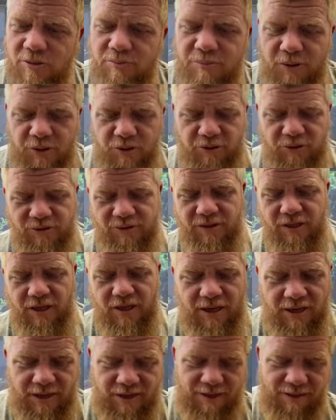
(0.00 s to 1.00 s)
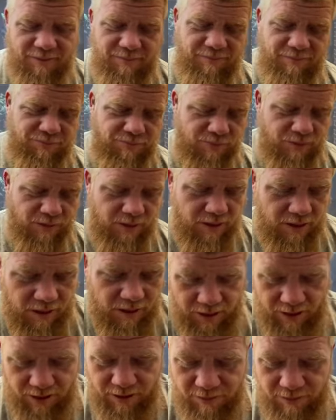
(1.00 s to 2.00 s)
a bowl um,
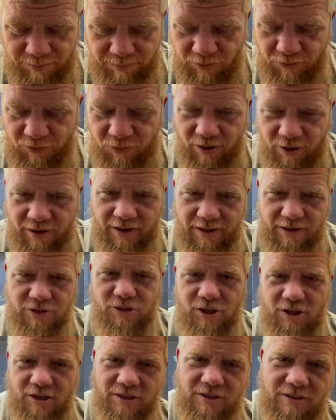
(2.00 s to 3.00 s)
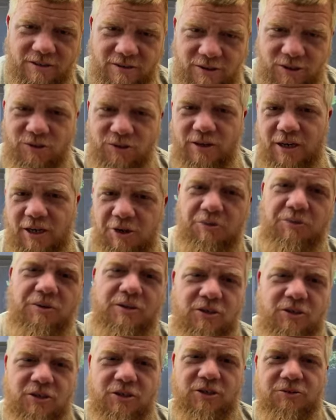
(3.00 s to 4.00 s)
uh, before I started, so I
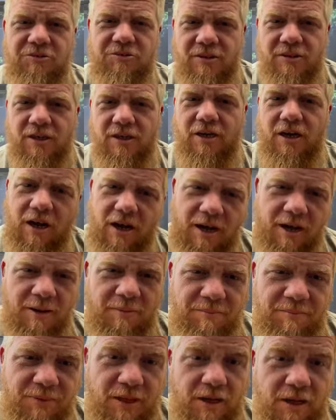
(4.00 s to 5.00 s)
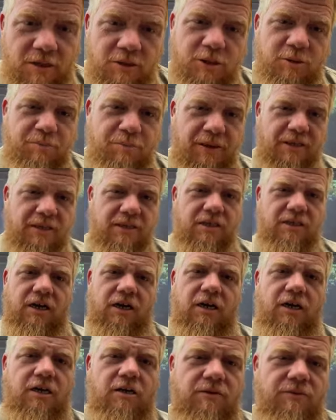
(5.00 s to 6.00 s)
always do. Um, speaking
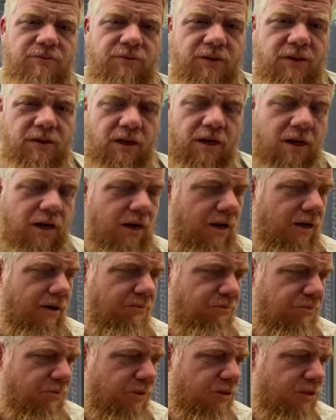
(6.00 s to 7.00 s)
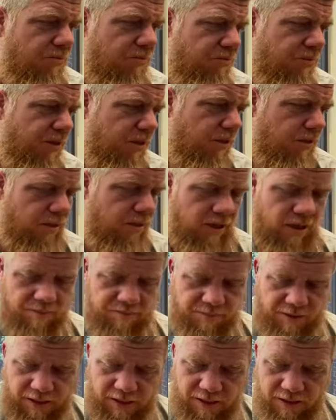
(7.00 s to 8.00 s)
of. Um, something that
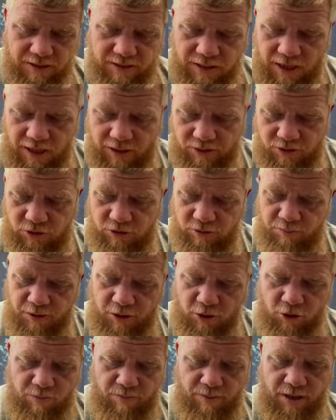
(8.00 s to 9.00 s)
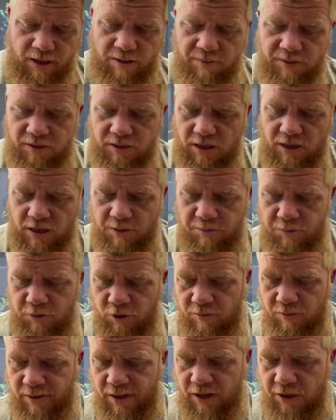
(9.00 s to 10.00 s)
I'm not going to talk too much about, I'm going to talk
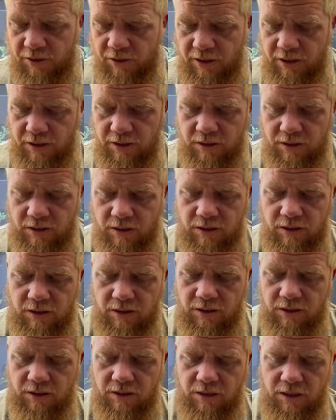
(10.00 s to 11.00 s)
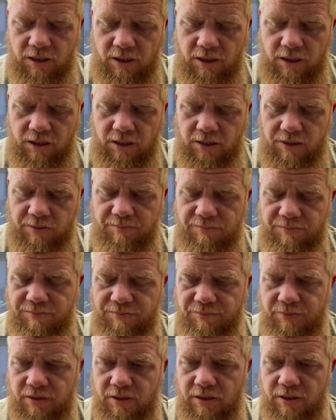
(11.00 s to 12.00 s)
more about in the um,
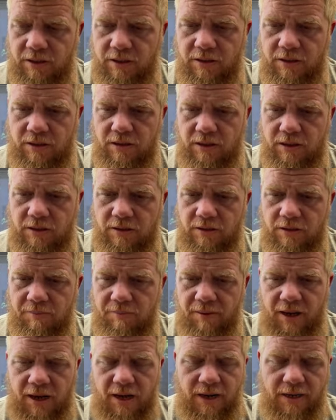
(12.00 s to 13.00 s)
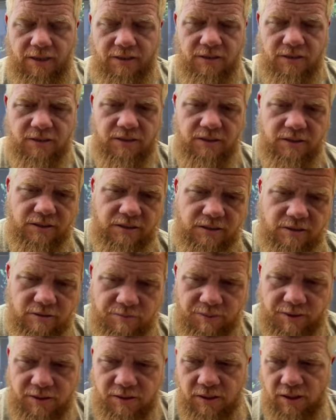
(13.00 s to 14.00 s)
in the behind the scenes
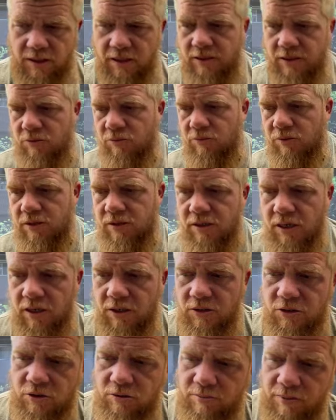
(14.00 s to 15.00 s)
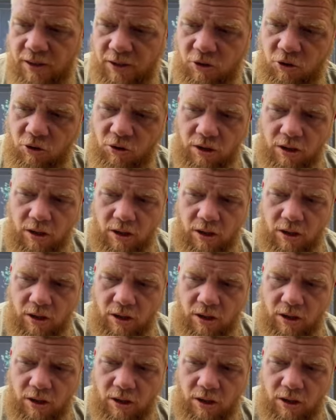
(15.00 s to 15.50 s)
because I don't want to talk too much,